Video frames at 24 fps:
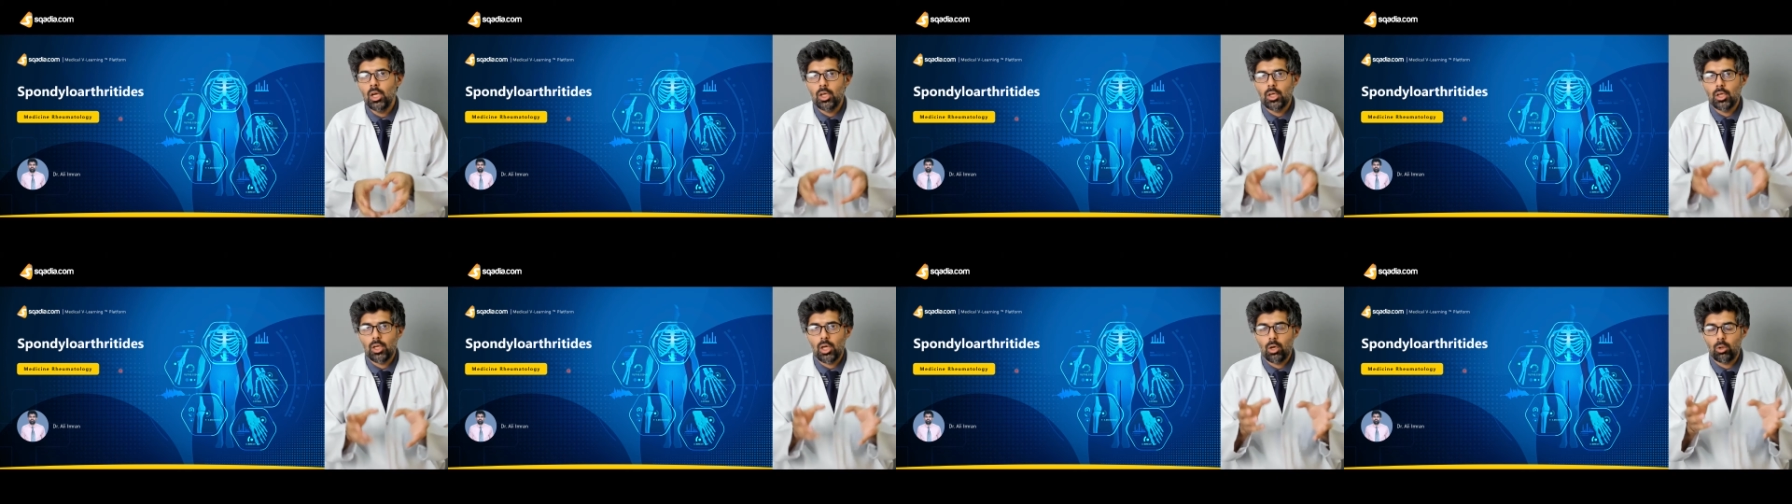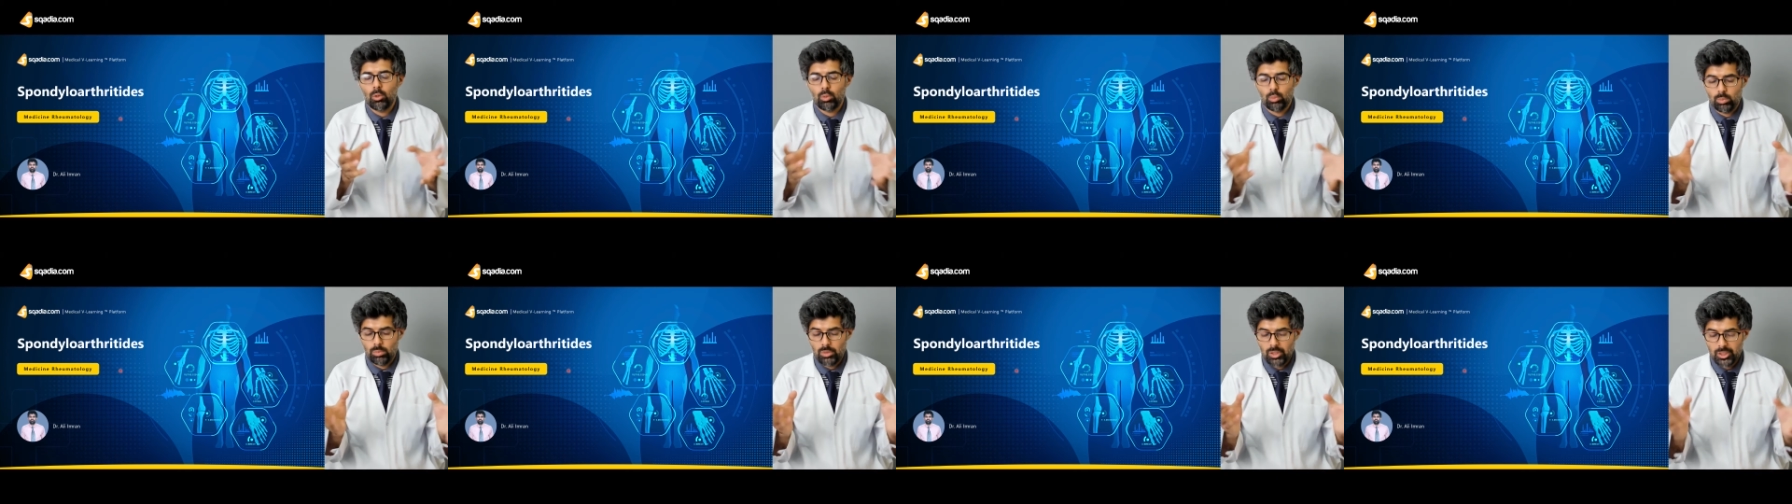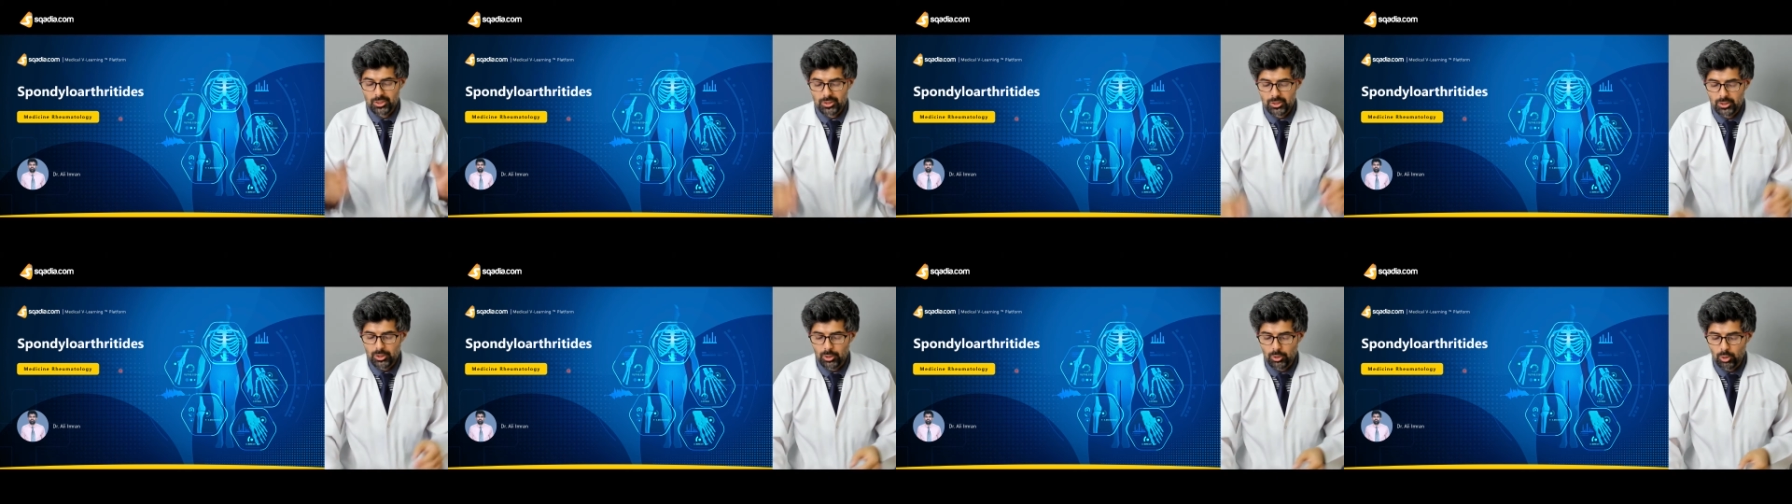Now
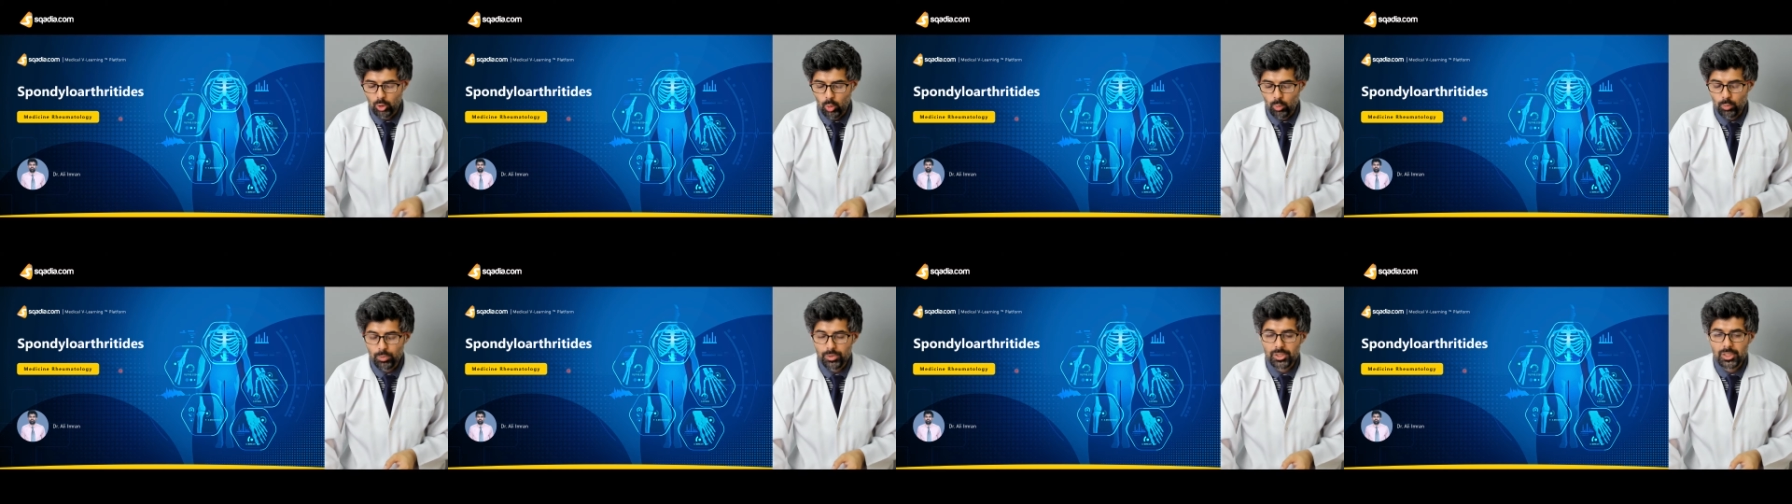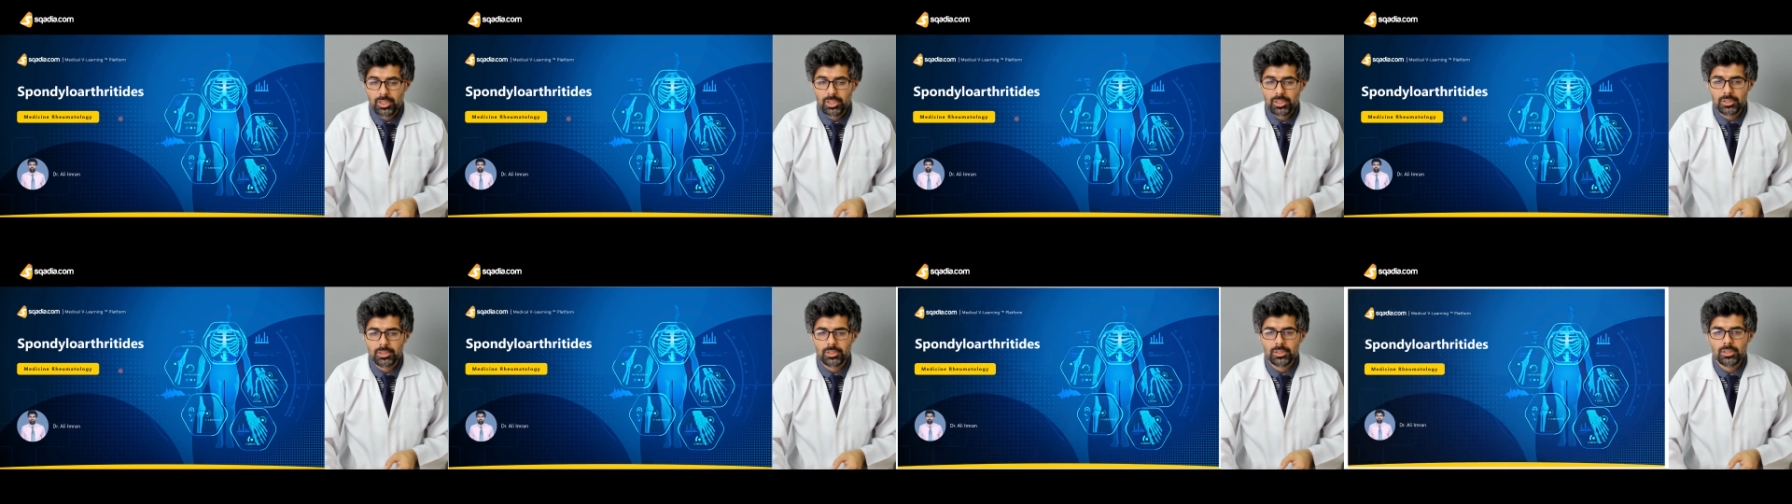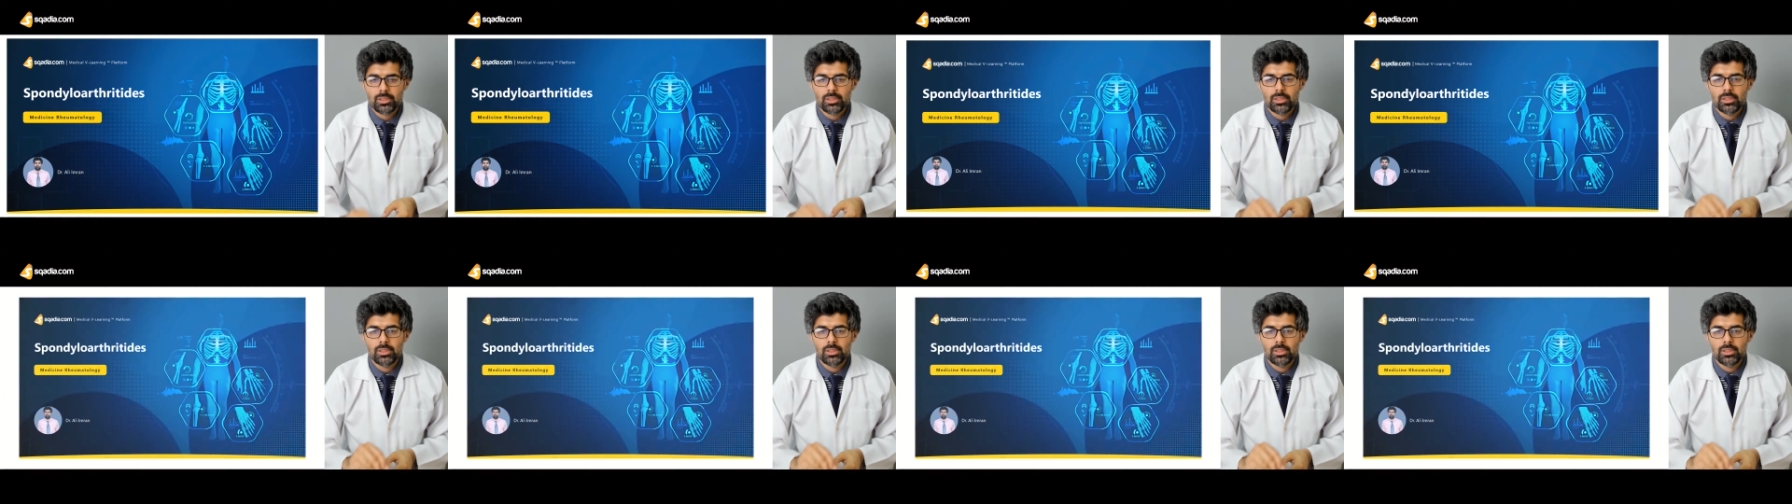let's get on with it.